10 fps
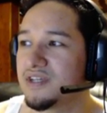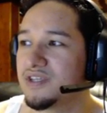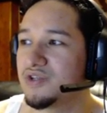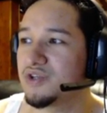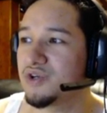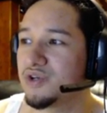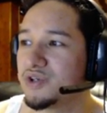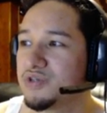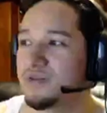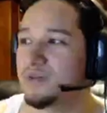you could
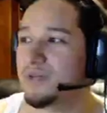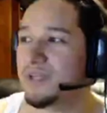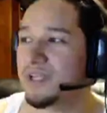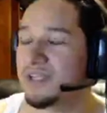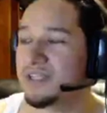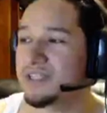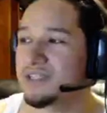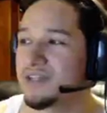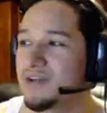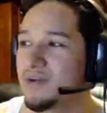do something like this
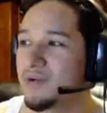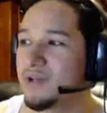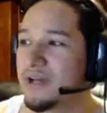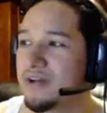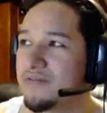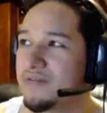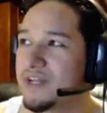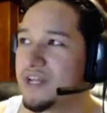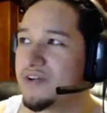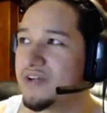where you have an
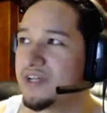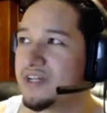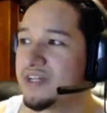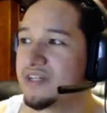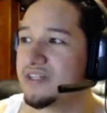area